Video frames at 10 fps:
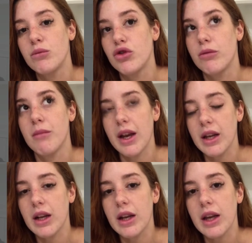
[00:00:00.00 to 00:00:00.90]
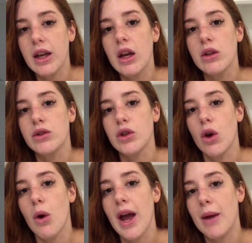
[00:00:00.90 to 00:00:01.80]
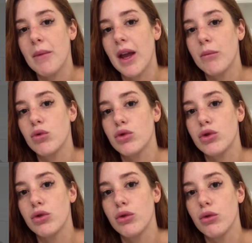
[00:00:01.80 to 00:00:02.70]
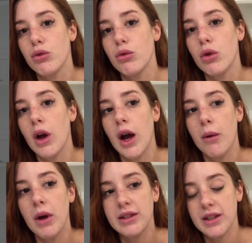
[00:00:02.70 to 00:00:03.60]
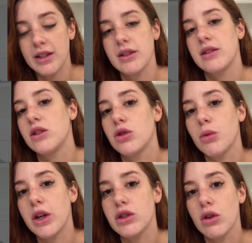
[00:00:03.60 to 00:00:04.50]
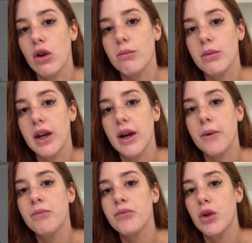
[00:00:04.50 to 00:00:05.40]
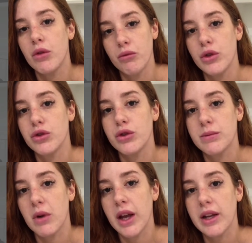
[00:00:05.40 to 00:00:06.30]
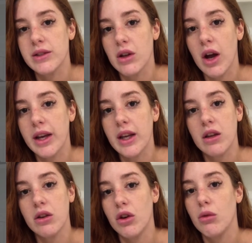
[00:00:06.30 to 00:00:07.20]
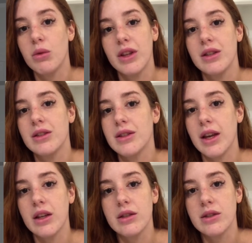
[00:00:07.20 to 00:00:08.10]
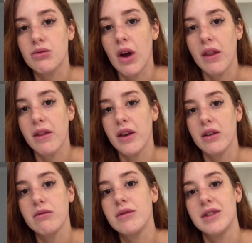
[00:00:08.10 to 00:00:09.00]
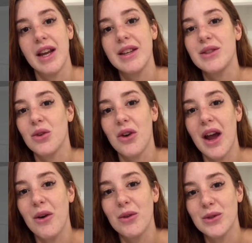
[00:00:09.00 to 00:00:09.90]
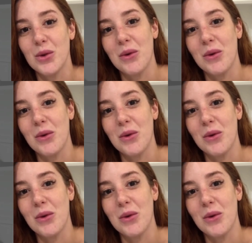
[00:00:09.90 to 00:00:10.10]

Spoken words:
dramatically. So I am able to assess the situation a lot better and reduce my anxiety, you know, within seconds rather than days or hours or